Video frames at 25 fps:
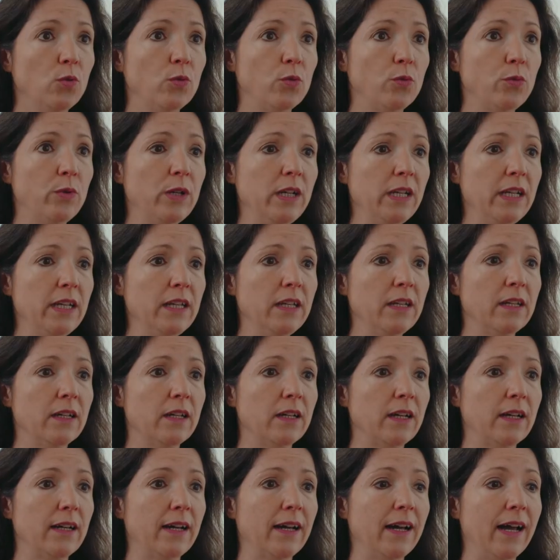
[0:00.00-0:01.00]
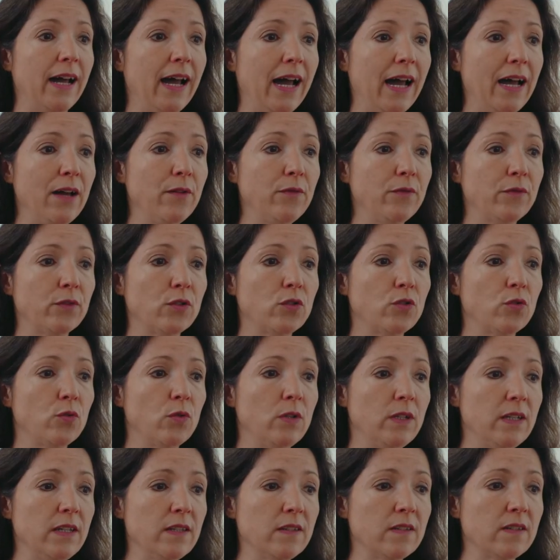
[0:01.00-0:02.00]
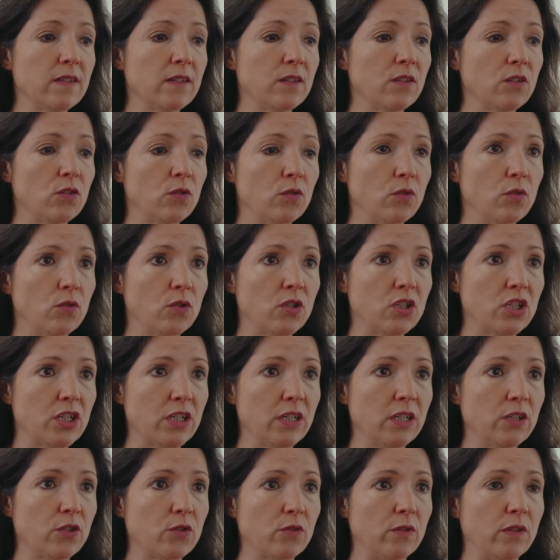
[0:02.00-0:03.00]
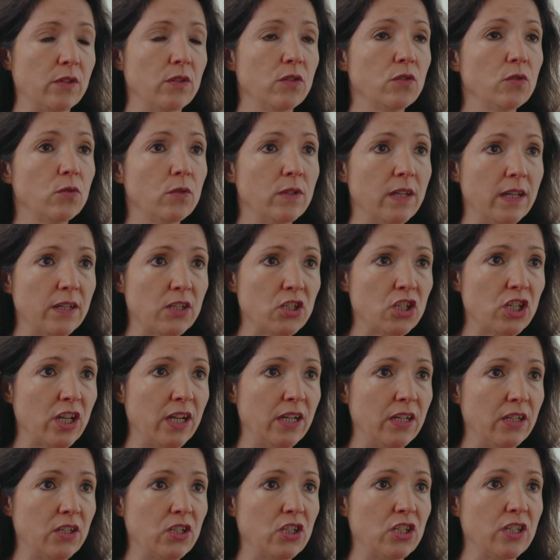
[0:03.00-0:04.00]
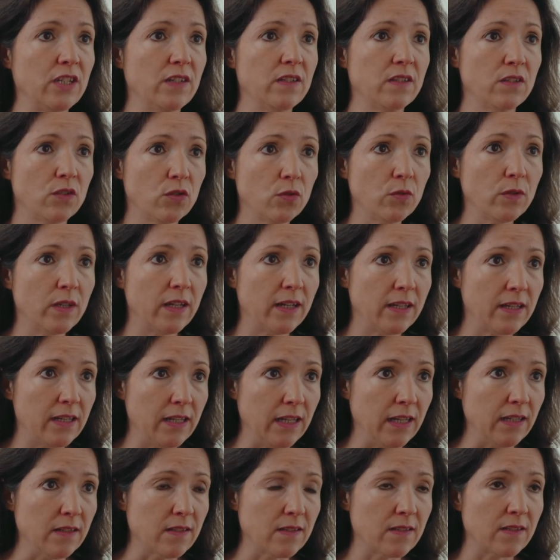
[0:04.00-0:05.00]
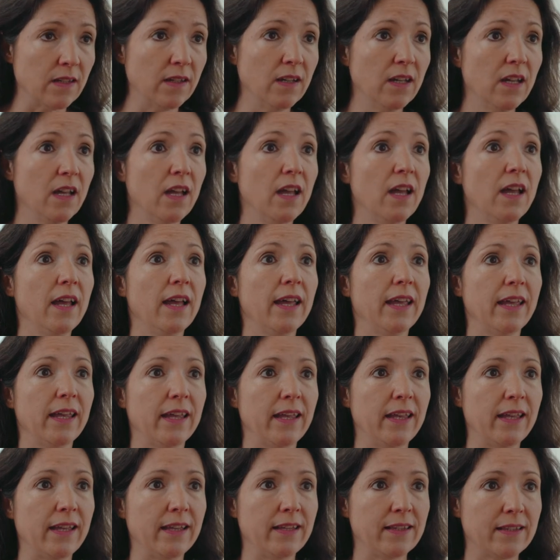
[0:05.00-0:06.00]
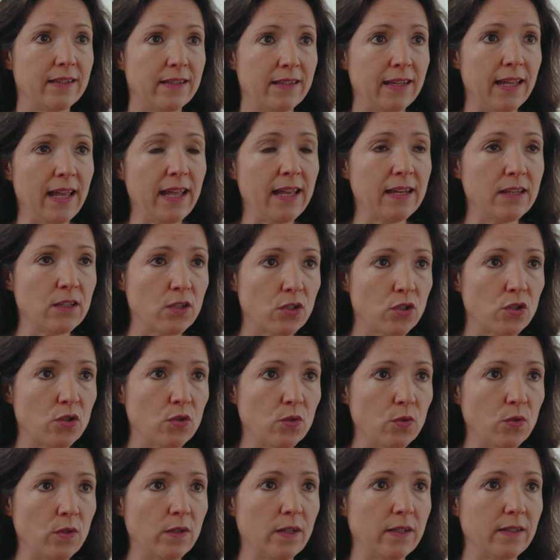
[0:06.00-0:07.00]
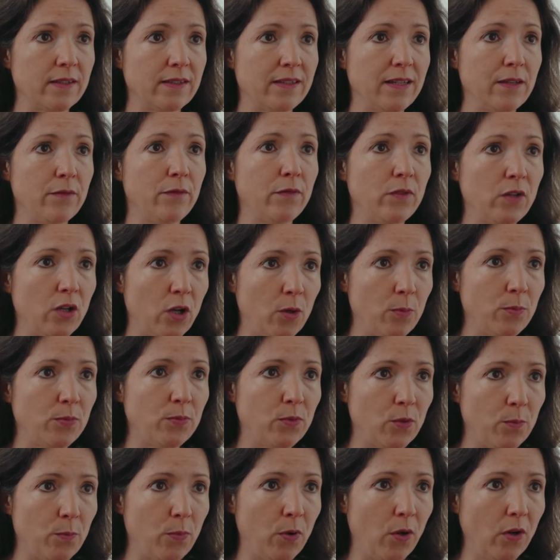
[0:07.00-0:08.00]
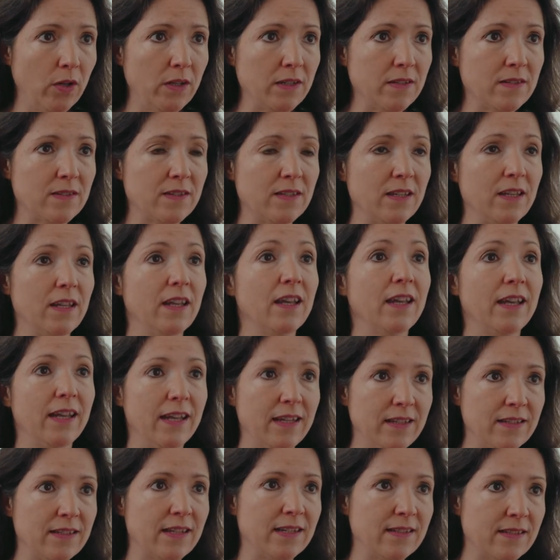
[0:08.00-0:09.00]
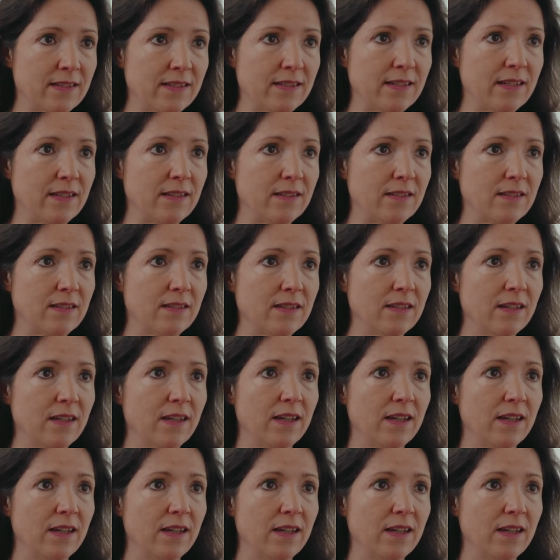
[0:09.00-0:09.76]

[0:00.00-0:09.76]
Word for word: we really have to listen to the children, to their challenges, to their needs, then to develop the policy in that sense.